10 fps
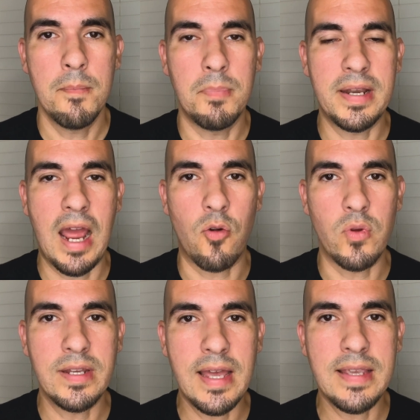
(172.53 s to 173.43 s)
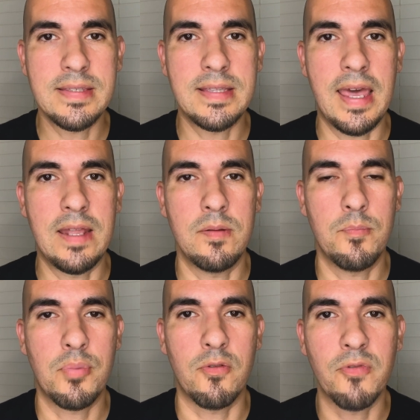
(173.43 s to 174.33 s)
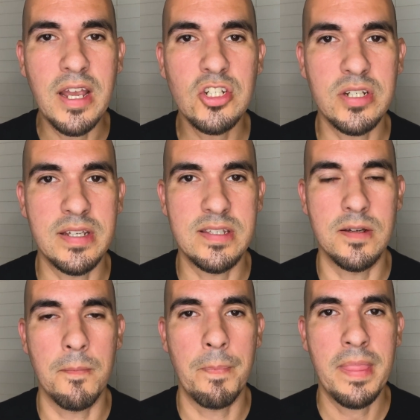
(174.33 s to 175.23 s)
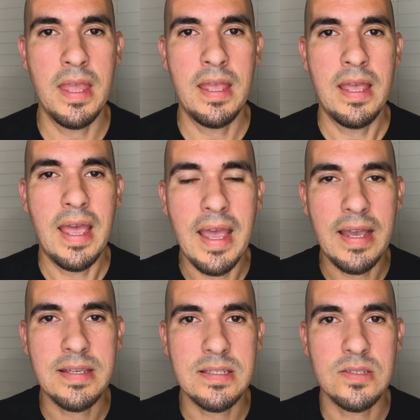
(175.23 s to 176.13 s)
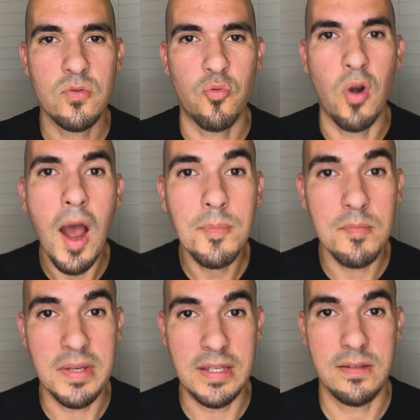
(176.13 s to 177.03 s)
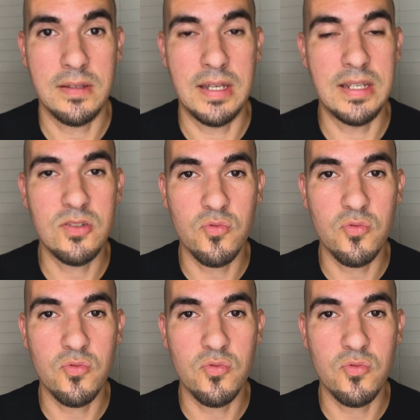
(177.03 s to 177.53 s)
But I realized that perfectionism has robbed me. I